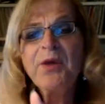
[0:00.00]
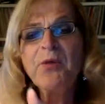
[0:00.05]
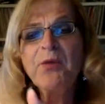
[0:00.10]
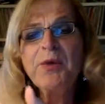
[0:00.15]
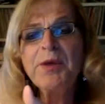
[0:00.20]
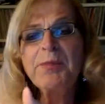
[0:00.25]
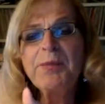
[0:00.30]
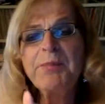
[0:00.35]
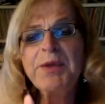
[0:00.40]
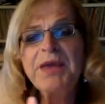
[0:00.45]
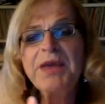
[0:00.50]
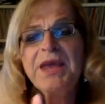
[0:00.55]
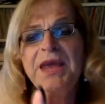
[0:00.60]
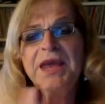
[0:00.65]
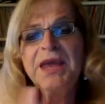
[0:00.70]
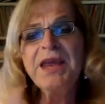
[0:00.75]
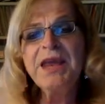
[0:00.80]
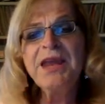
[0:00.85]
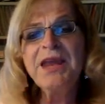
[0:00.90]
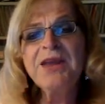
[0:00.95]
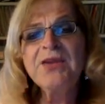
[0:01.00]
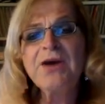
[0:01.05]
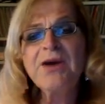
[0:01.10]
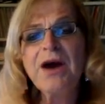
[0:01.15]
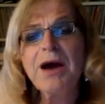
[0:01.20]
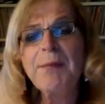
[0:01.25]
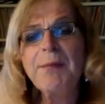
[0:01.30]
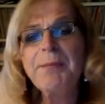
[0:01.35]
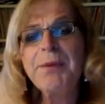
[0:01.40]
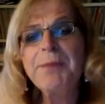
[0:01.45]
with bikini
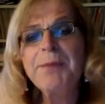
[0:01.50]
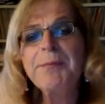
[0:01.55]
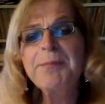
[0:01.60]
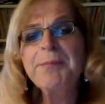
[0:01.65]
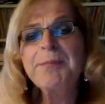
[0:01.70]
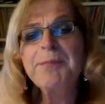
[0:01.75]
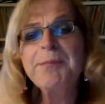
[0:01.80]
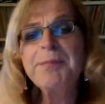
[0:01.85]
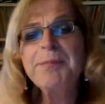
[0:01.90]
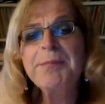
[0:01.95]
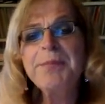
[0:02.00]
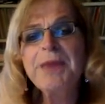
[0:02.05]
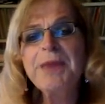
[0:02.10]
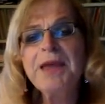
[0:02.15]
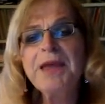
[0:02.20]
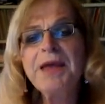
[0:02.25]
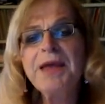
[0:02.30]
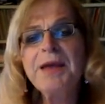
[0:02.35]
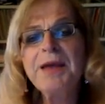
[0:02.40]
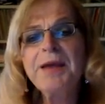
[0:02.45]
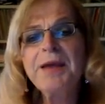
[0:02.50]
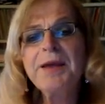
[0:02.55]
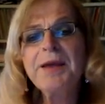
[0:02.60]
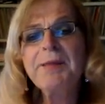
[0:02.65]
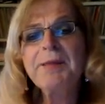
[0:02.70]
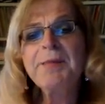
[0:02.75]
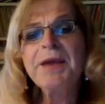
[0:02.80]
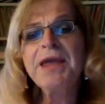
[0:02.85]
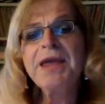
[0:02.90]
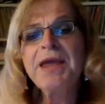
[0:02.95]
top
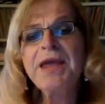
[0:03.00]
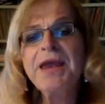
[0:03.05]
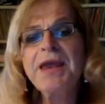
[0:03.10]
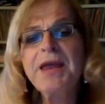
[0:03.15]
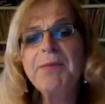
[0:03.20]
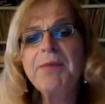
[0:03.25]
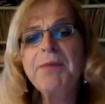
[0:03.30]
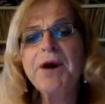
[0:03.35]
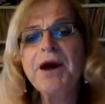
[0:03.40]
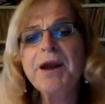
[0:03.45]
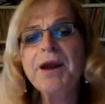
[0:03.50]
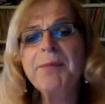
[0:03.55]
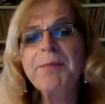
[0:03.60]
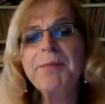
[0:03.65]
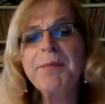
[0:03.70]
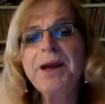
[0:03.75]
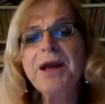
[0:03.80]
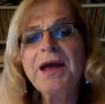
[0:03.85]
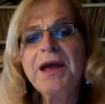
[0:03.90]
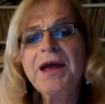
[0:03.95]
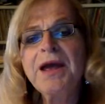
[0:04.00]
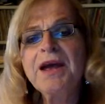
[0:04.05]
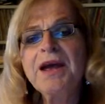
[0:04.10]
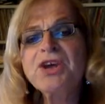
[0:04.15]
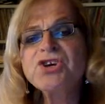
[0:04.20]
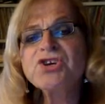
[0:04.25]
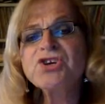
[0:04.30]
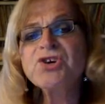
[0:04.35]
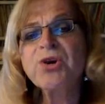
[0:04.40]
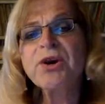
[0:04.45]
bikini bottom,
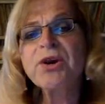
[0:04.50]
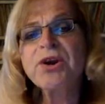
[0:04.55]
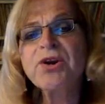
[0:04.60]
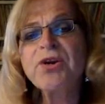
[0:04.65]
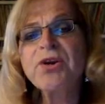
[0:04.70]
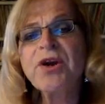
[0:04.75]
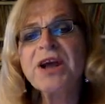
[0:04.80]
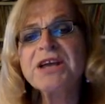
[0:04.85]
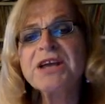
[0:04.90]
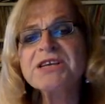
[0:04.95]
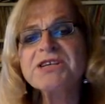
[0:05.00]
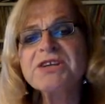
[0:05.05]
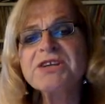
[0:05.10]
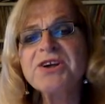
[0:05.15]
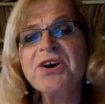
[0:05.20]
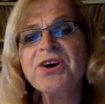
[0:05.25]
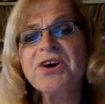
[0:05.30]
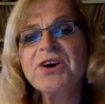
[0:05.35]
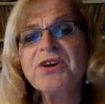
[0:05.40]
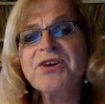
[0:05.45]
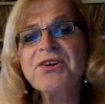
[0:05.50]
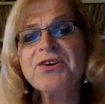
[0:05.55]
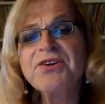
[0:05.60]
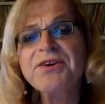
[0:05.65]
short grass skirt,